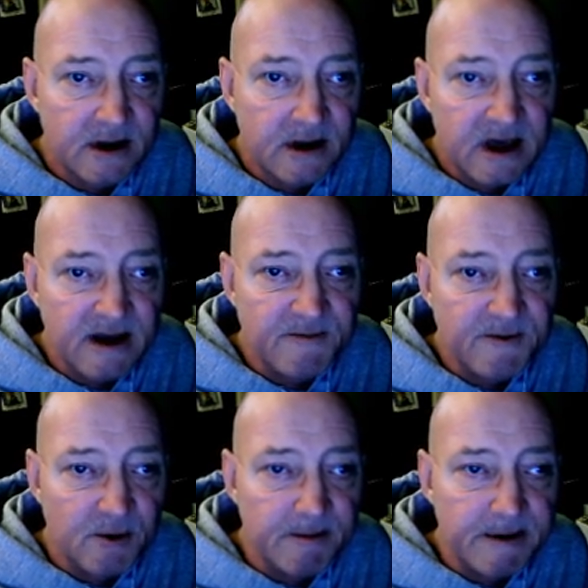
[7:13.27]
and if you're
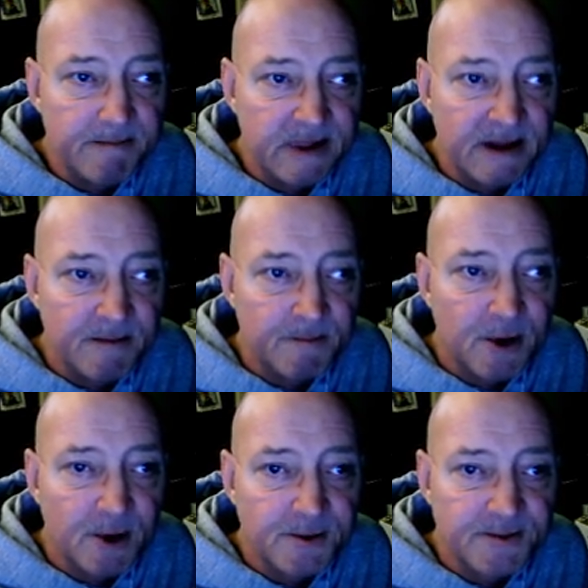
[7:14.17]
going to be planting
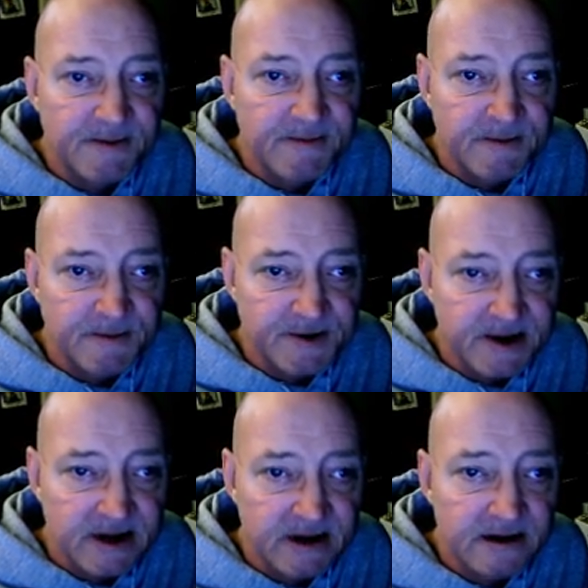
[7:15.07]
parsley from
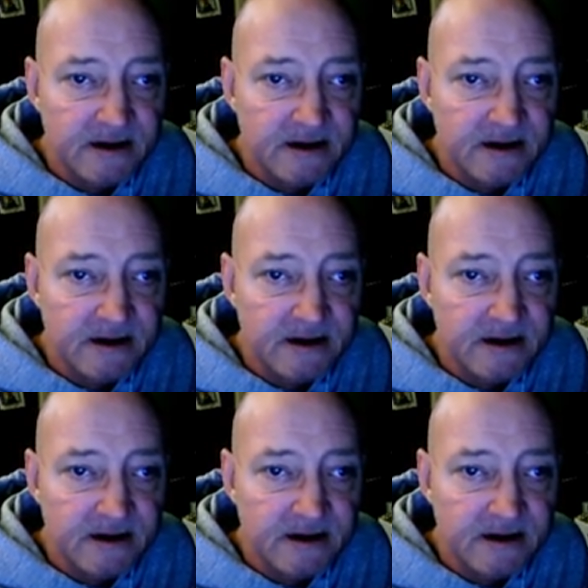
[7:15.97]
seed,